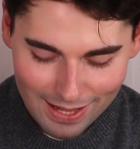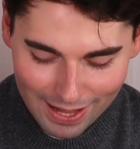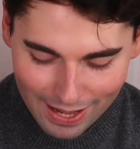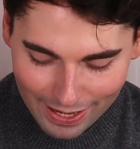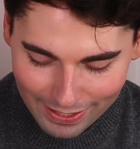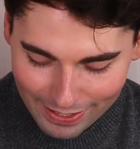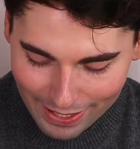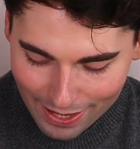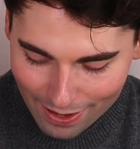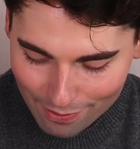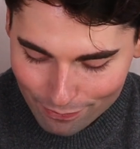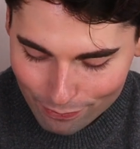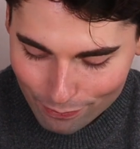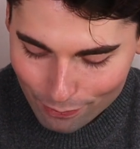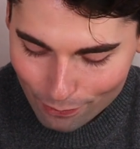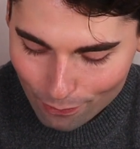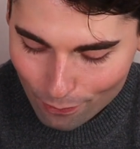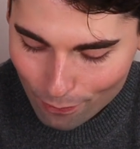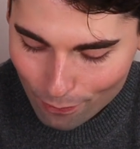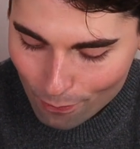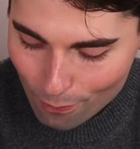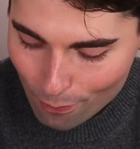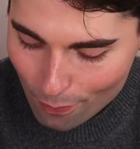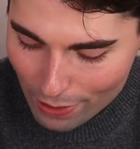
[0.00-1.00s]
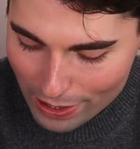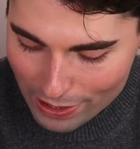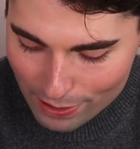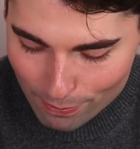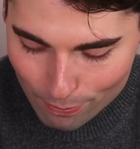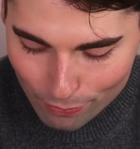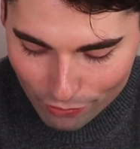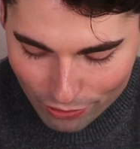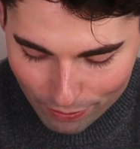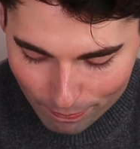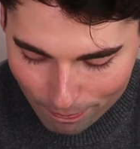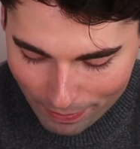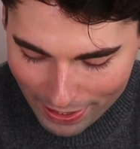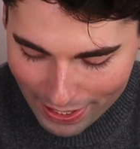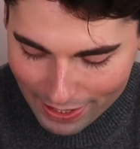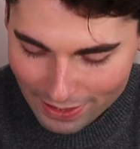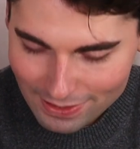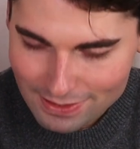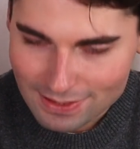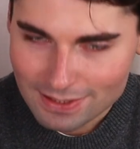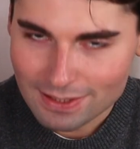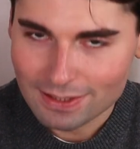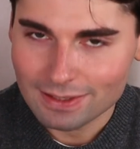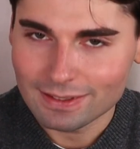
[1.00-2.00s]
I have way more
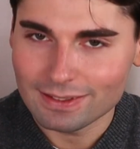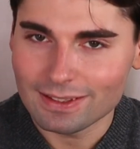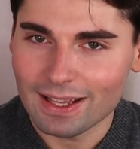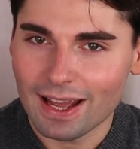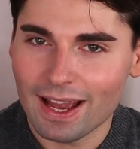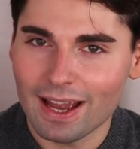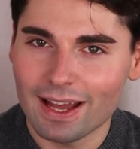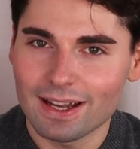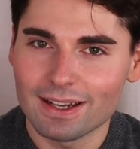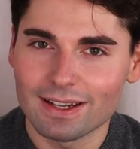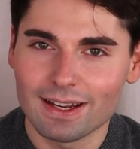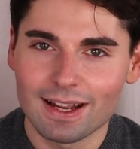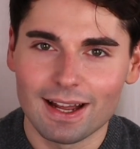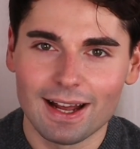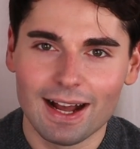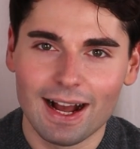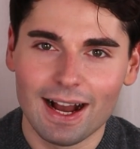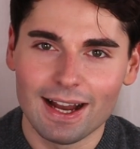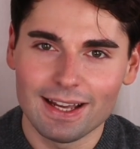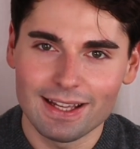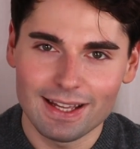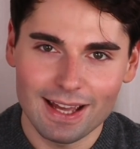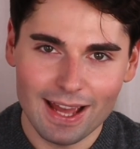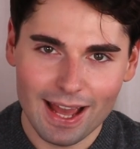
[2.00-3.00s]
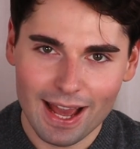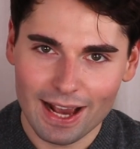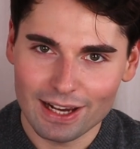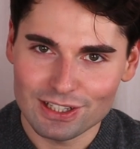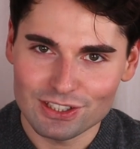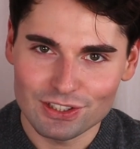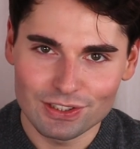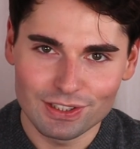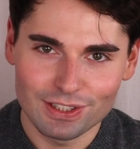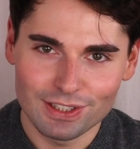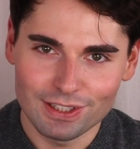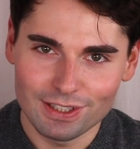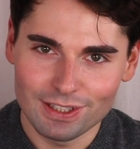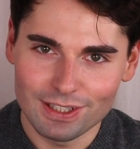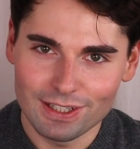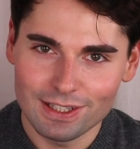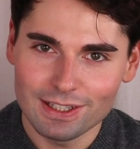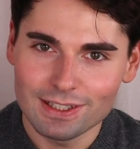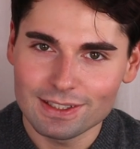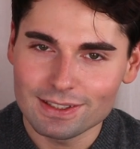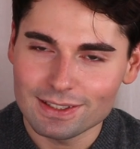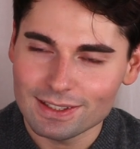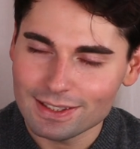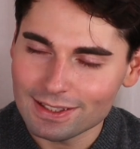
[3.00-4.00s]
belts than I actually
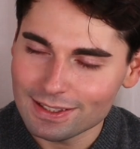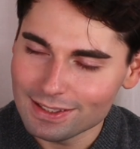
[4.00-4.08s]
need,